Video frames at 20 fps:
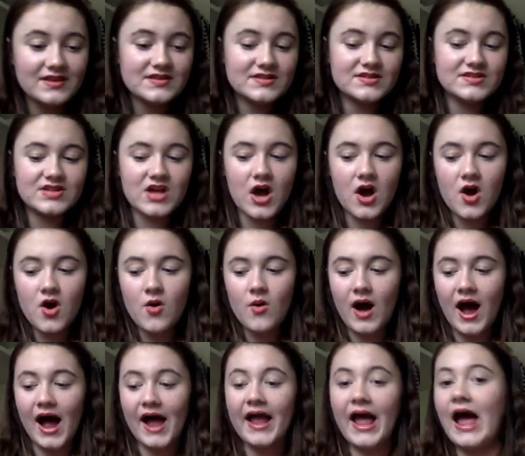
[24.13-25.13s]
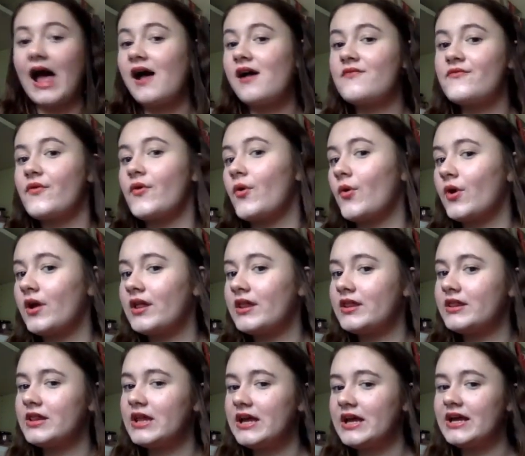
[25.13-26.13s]
So I have
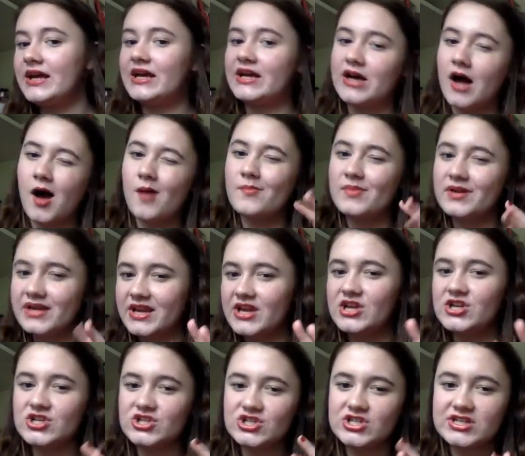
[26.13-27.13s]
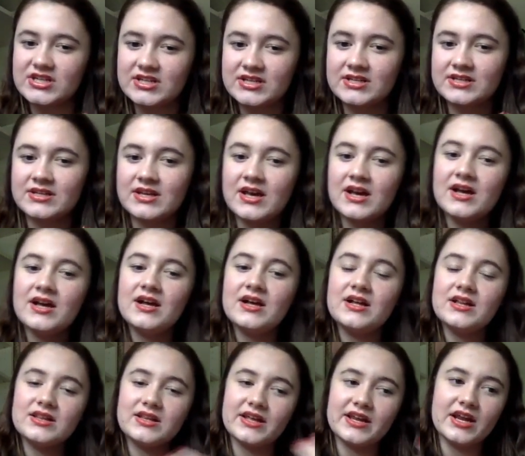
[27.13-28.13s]
oily combination,
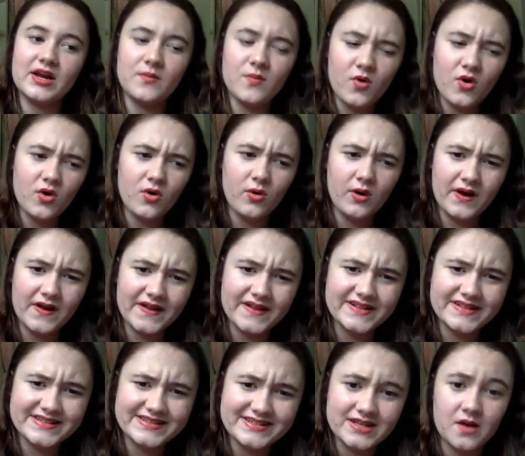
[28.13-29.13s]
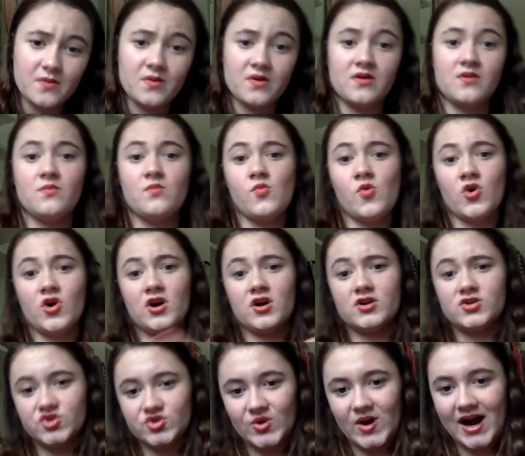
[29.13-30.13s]
leaning more oily in the summer,
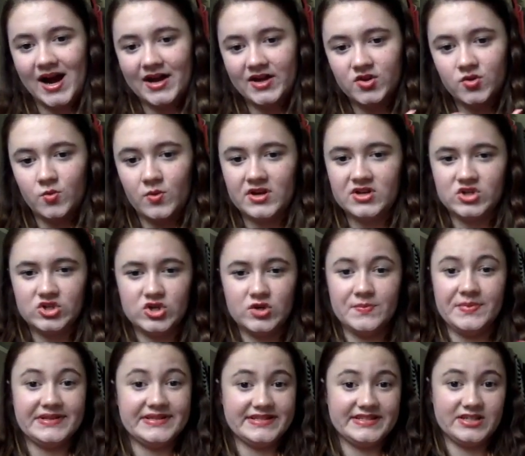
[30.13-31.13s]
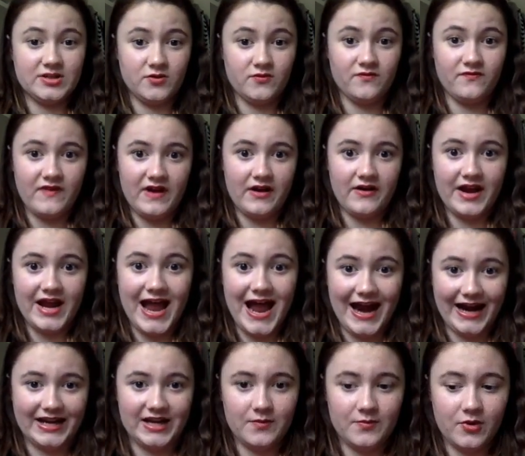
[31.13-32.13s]
more dry in the winter, but still very
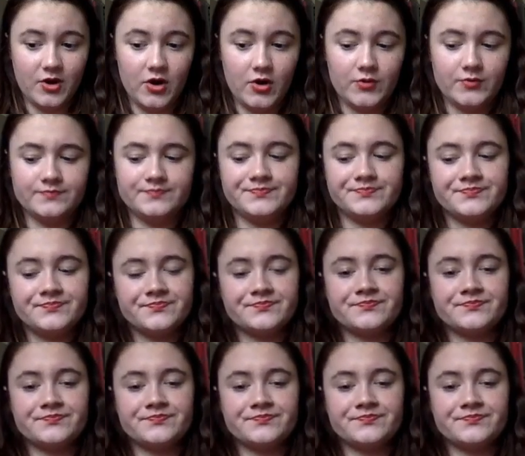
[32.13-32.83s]
acne prone.